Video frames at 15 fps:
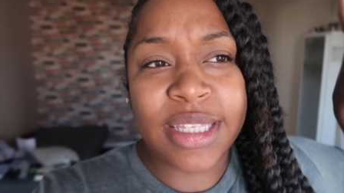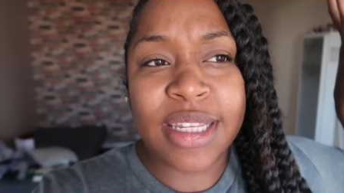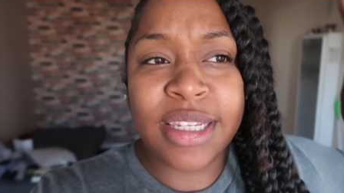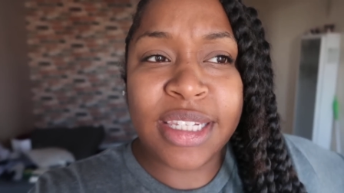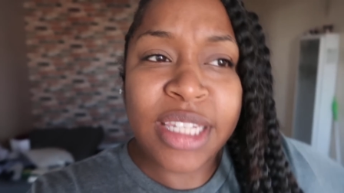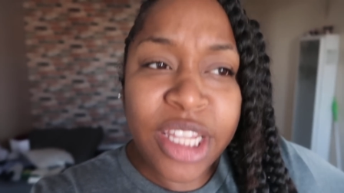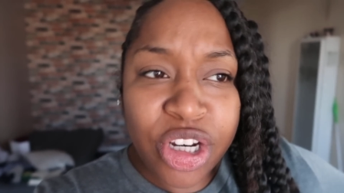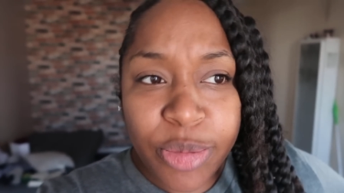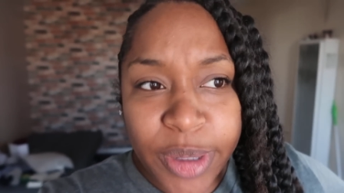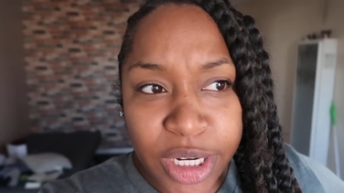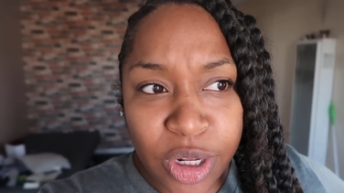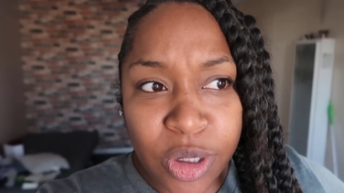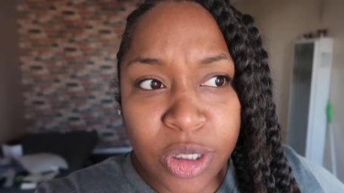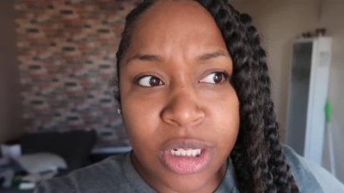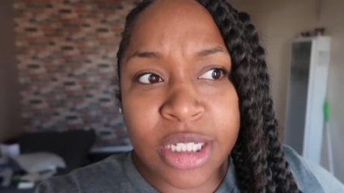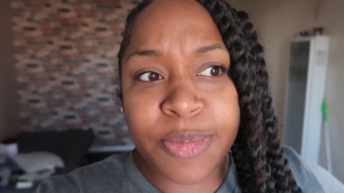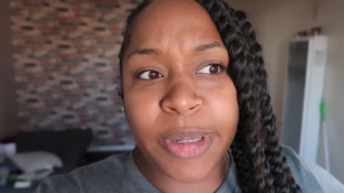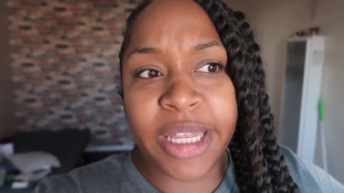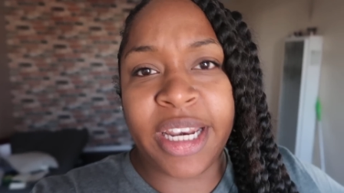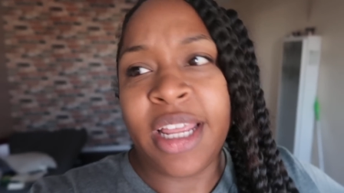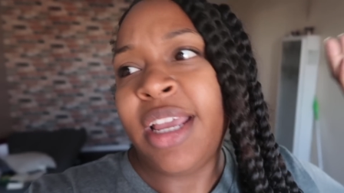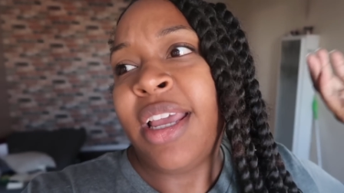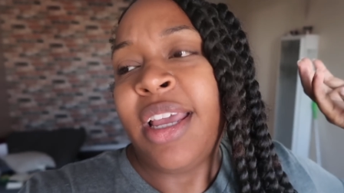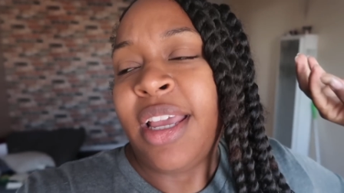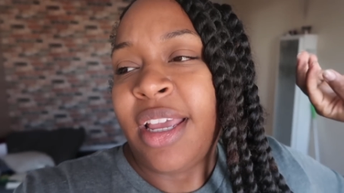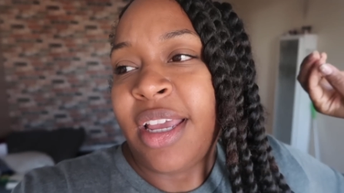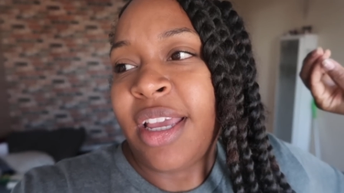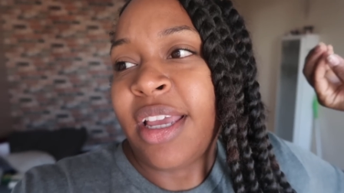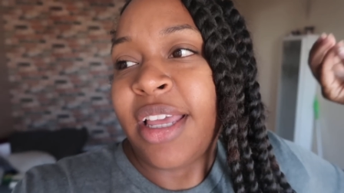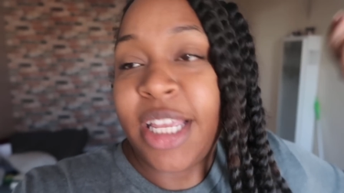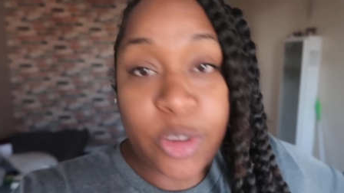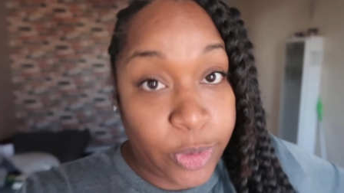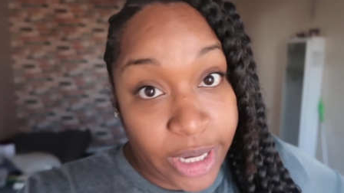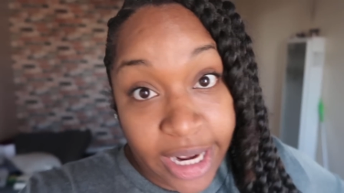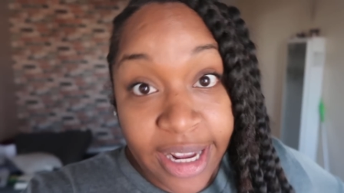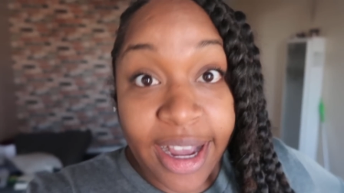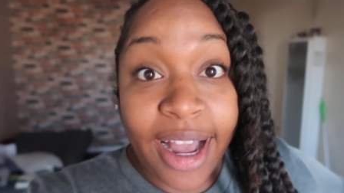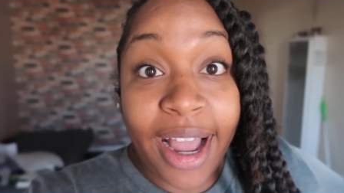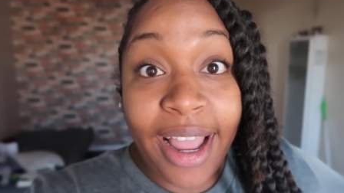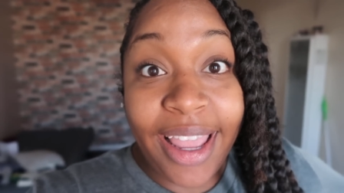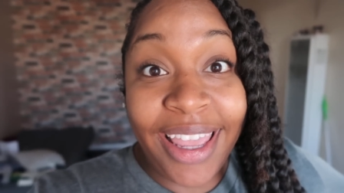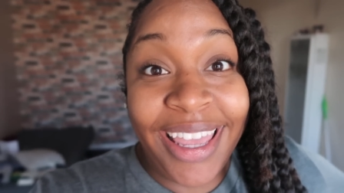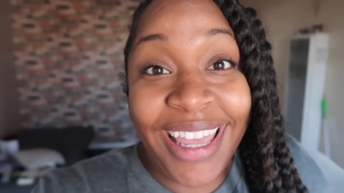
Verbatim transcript: It's a little bit old, but it's what I got.